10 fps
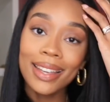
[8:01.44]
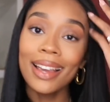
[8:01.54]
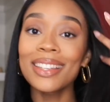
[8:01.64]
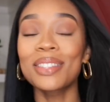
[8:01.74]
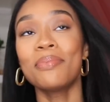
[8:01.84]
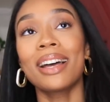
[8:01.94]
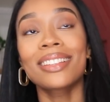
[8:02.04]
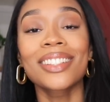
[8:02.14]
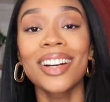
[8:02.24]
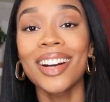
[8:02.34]
yes,
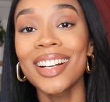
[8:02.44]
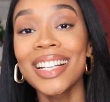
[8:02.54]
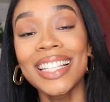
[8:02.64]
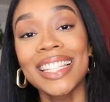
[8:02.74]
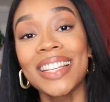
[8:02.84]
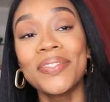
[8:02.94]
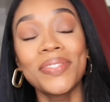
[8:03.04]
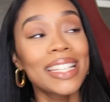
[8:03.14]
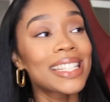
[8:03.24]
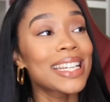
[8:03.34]
MasterCard is
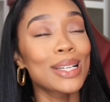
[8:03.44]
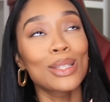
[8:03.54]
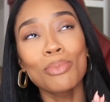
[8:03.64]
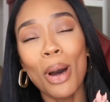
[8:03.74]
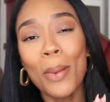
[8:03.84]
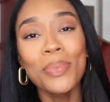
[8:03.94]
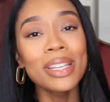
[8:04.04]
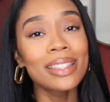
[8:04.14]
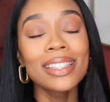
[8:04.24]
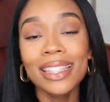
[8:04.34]
investing in small
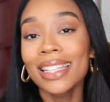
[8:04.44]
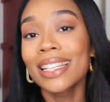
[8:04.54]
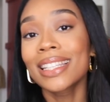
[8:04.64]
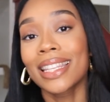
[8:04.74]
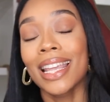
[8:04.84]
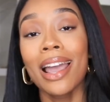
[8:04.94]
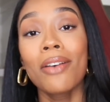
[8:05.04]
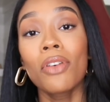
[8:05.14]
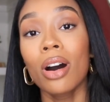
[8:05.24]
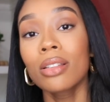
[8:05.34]
businesses, and they
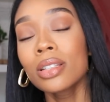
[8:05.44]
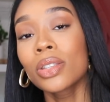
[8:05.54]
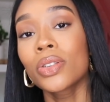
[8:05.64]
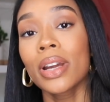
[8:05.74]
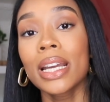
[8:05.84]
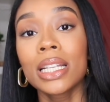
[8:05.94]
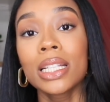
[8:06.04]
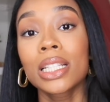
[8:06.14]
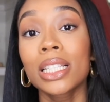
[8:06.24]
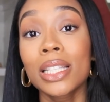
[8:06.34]
have all these great
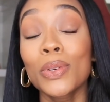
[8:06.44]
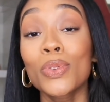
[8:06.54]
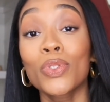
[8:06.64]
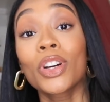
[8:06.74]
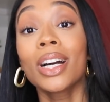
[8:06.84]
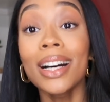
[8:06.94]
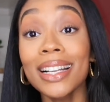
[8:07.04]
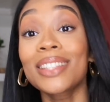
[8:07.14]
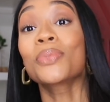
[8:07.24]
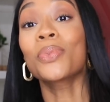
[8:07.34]
initiatives for
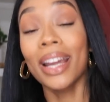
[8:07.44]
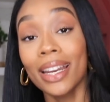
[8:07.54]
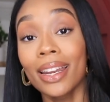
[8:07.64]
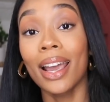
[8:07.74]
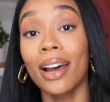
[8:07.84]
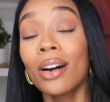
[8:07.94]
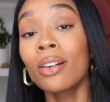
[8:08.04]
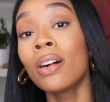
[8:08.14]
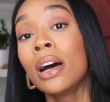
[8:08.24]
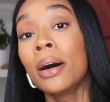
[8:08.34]
us right
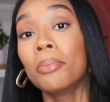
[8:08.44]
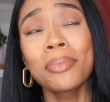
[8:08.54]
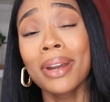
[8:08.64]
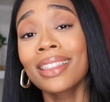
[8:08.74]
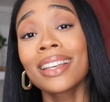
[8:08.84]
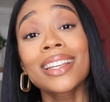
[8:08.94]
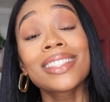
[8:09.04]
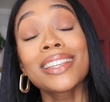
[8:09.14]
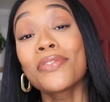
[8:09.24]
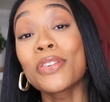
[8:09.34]
now. But I think
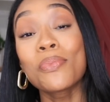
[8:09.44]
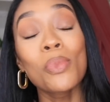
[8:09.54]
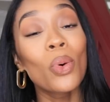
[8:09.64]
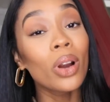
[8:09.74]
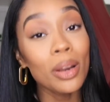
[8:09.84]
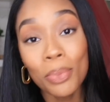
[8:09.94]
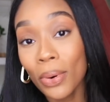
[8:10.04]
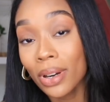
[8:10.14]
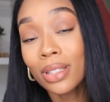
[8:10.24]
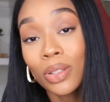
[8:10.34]
it's even more
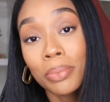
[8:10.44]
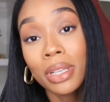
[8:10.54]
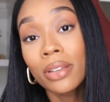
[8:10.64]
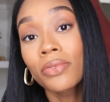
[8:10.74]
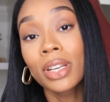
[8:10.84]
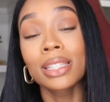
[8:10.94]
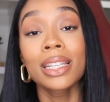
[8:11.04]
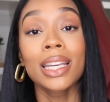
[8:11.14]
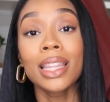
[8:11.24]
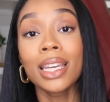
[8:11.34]
important to be
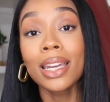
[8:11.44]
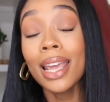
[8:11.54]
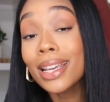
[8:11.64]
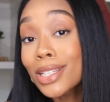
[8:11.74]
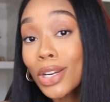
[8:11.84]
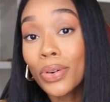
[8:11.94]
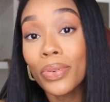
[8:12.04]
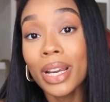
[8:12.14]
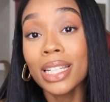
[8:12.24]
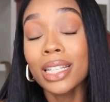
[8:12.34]
investing in the next
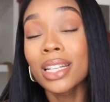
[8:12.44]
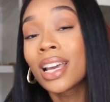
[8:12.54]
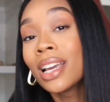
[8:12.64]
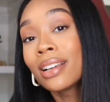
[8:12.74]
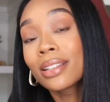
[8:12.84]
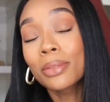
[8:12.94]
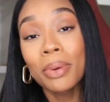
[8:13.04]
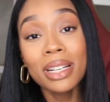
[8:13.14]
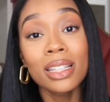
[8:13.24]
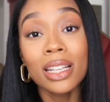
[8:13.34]
generation,
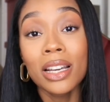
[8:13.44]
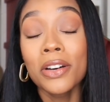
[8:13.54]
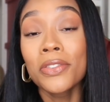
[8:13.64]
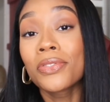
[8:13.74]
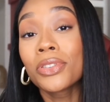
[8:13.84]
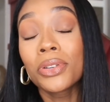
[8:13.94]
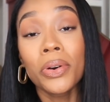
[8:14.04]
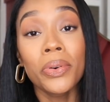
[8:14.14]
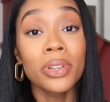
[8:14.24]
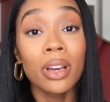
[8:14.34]
especially of, you
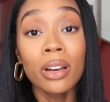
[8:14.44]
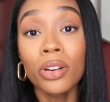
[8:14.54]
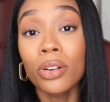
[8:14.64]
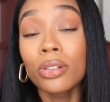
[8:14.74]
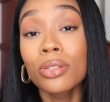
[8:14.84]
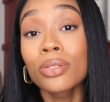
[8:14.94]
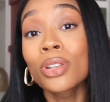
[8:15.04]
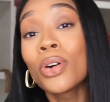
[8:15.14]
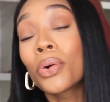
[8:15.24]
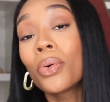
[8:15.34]
know, young girls
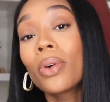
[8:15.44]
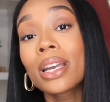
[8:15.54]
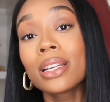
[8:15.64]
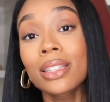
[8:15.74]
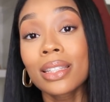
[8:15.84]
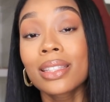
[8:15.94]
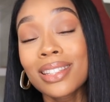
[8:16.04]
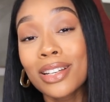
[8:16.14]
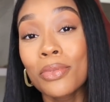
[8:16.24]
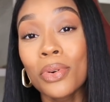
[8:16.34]
going into
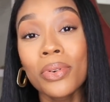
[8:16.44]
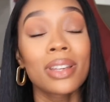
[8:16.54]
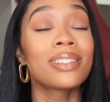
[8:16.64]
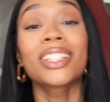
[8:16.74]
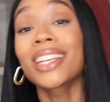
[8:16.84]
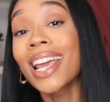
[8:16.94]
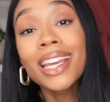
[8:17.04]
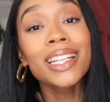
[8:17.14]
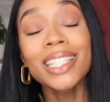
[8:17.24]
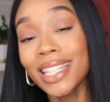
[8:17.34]
STEM who can
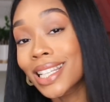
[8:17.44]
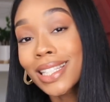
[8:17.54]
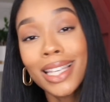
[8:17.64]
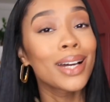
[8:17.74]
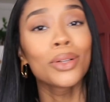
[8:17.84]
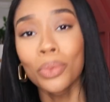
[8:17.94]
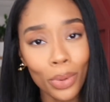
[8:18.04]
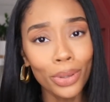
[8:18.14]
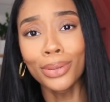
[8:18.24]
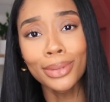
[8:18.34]
change the entire
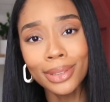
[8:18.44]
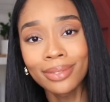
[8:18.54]
world.